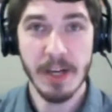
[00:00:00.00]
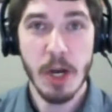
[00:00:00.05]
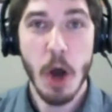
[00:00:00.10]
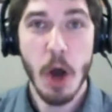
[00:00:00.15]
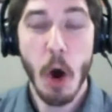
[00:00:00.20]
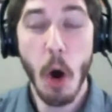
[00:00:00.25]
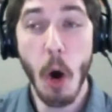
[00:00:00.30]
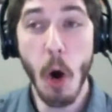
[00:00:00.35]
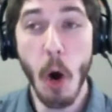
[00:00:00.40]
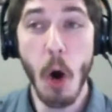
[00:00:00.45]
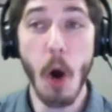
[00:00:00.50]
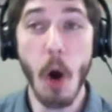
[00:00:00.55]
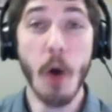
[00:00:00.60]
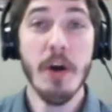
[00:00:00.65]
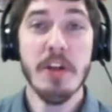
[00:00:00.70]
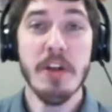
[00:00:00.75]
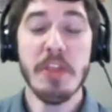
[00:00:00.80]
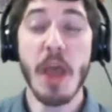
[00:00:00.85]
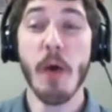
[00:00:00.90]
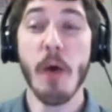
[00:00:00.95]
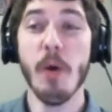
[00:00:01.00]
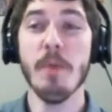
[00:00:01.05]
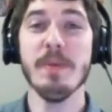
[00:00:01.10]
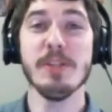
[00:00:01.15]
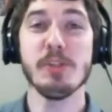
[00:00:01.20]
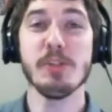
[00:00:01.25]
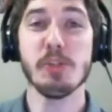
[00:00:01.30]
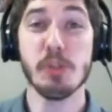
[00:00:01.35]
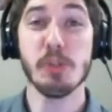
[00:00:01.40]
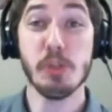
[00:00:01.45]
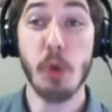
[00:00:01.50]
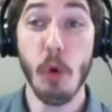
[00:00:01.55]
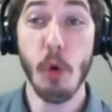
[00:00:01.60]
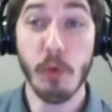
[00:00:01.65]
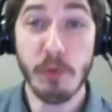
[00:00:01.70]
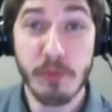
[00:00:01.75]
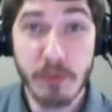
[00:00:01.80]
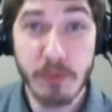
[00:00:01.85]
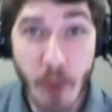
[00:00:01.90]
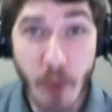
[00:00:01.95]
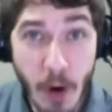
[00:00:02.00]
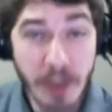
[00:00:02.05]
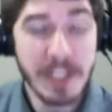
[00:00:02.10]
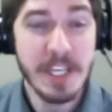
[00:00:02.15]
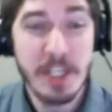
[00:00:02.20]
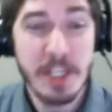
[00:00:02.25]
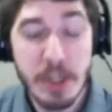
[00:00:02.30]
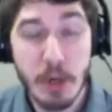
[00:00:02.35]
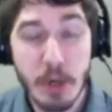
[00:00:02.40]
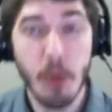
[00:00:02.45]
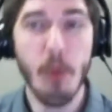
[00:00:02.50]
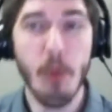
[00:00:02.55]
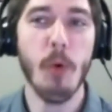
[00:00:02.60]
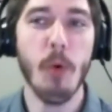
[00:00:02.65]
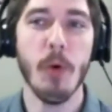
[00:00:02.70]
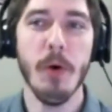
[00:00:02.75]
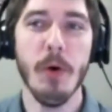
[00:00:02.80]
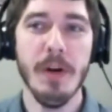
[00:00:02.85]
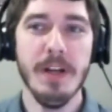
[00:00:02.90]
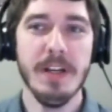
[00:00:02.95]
Oh, that would have been so fucking cool.